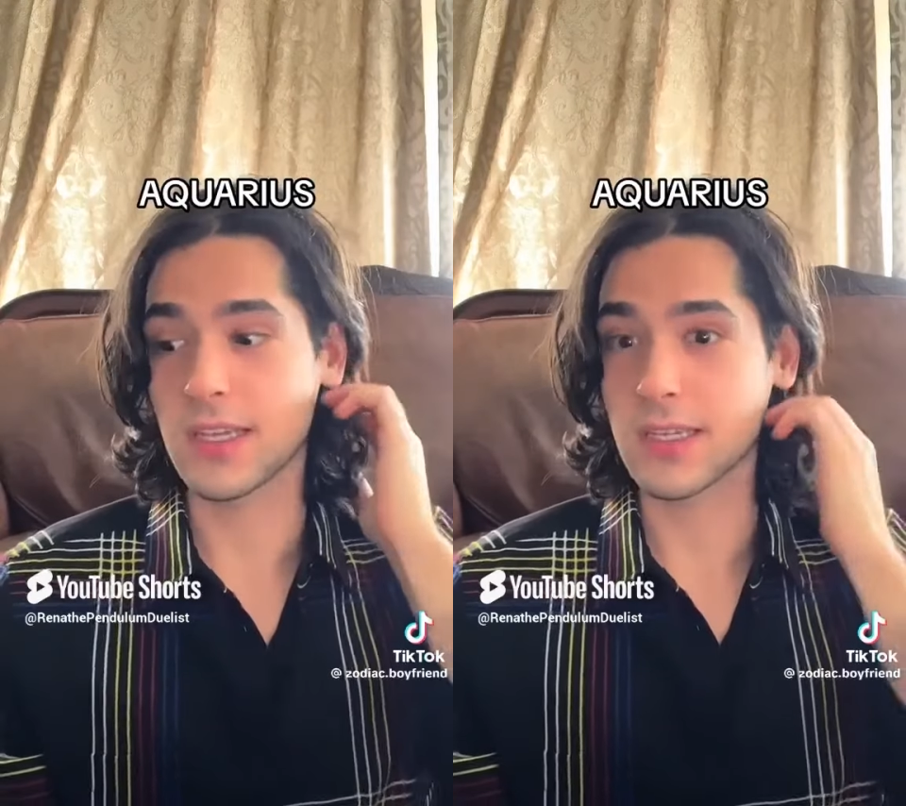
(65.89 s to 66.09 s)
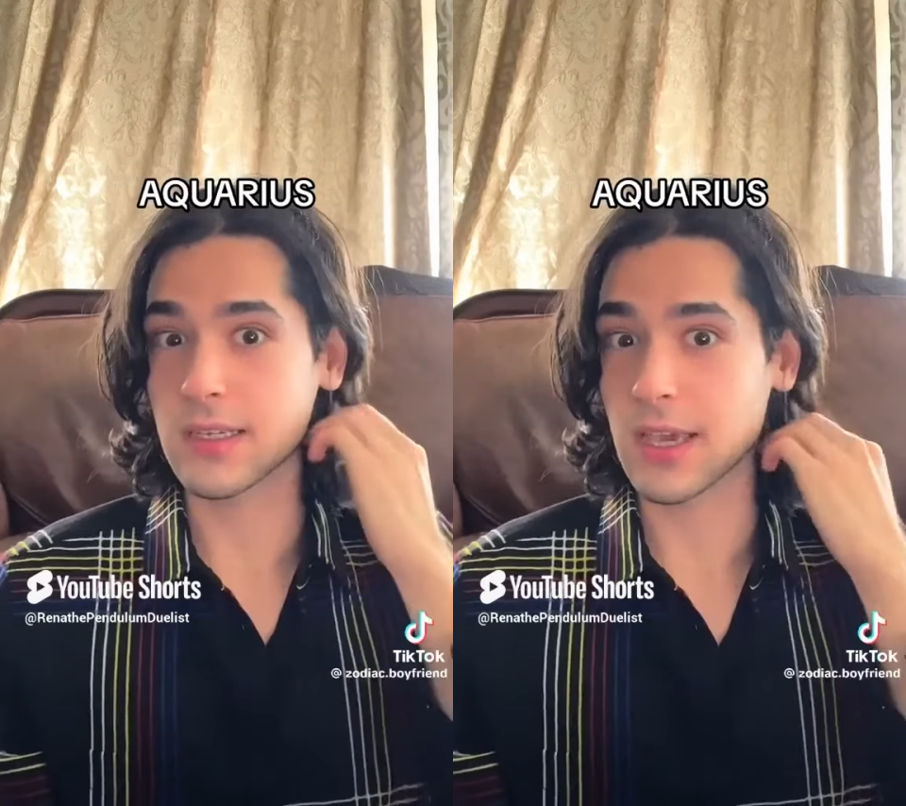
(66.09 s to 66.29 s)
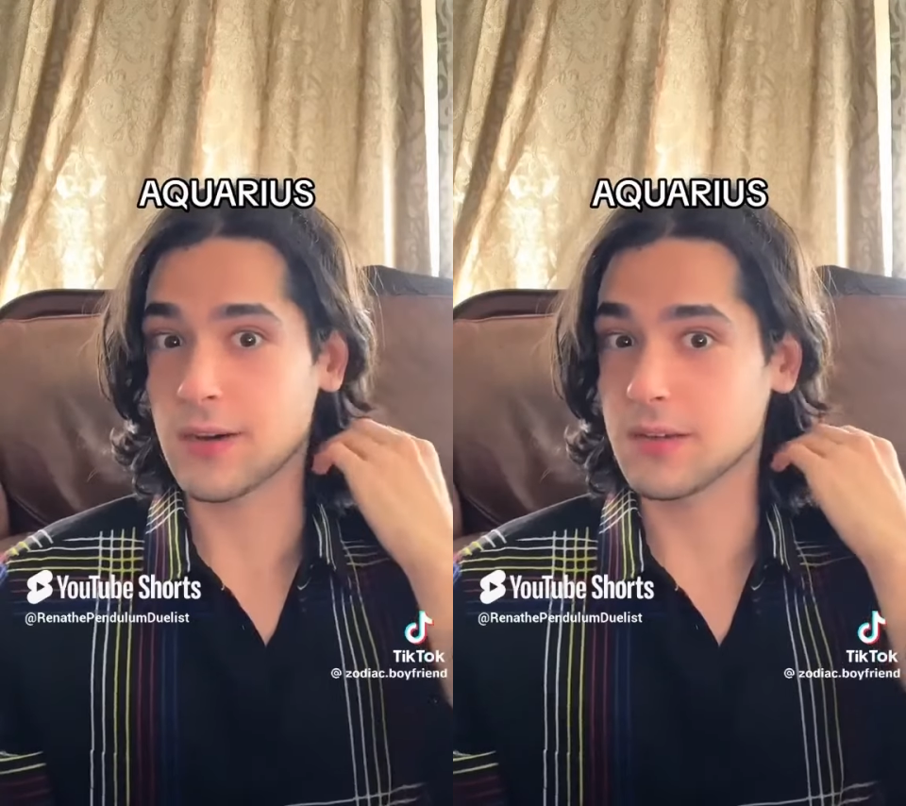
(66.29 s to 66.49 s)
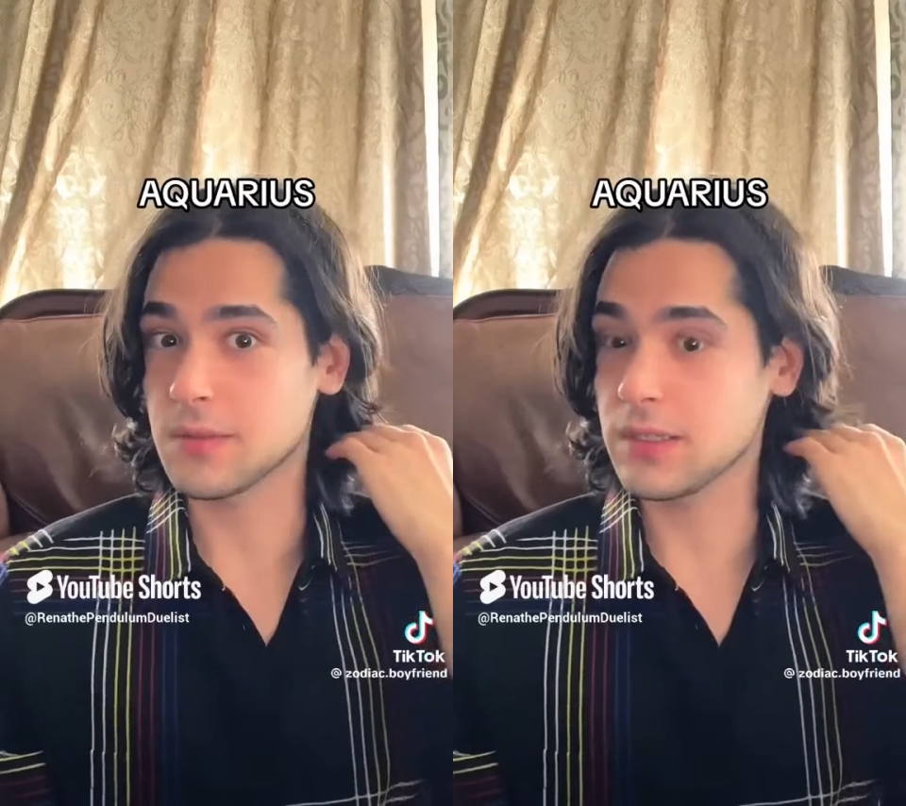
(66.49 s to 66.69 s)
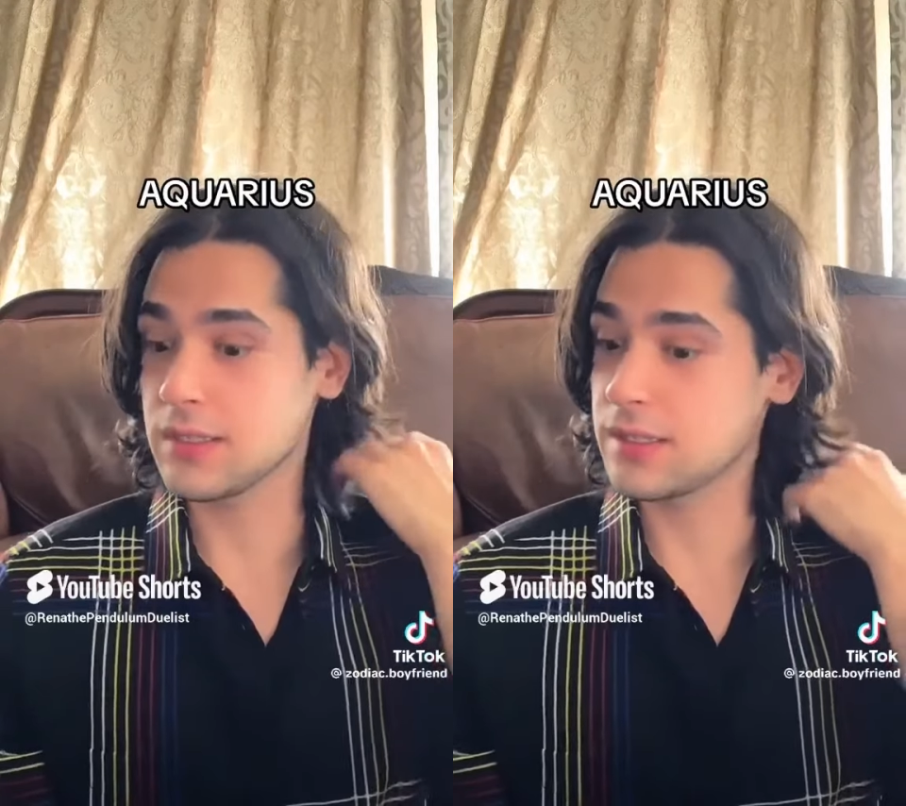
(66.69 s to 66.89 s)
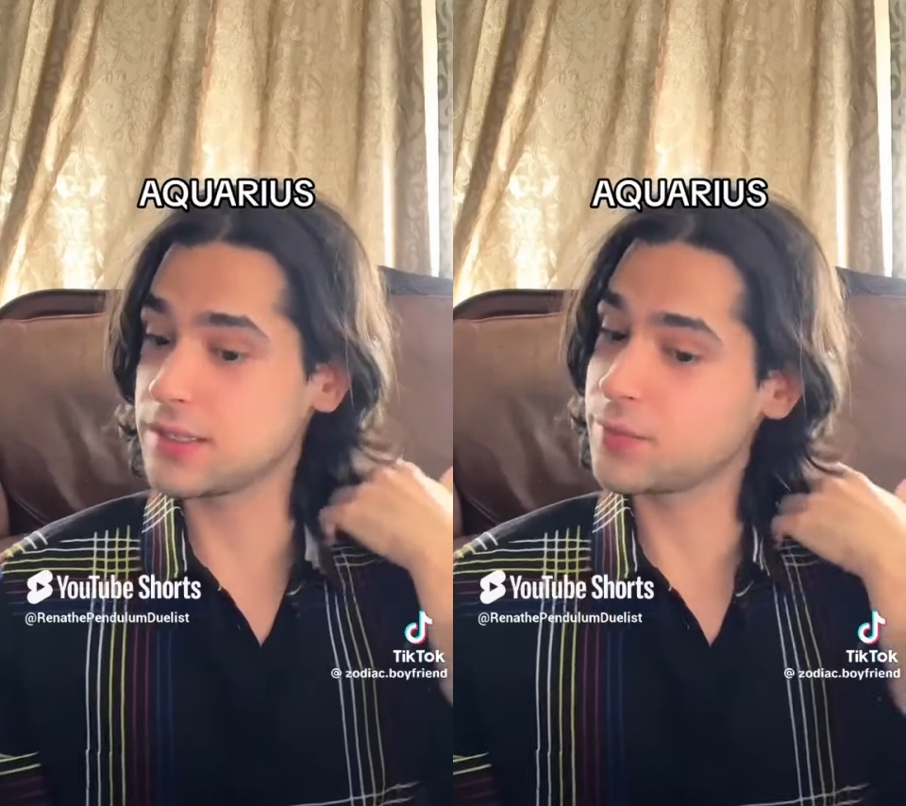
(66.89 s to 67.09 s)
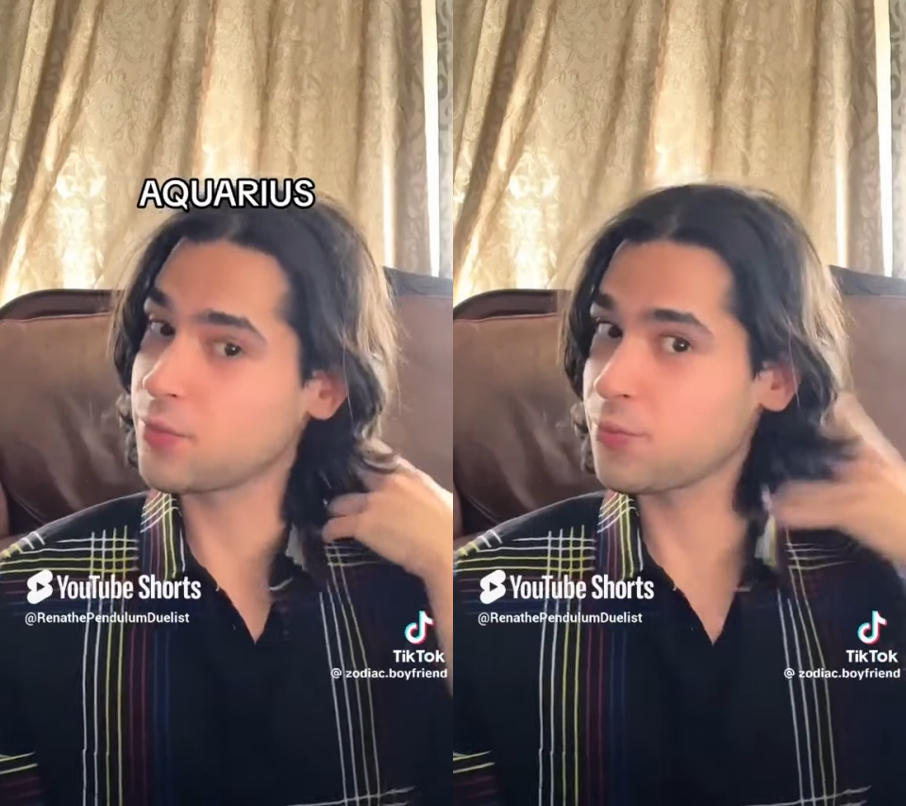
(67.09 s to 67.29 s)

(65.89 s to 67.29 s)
taking accountability.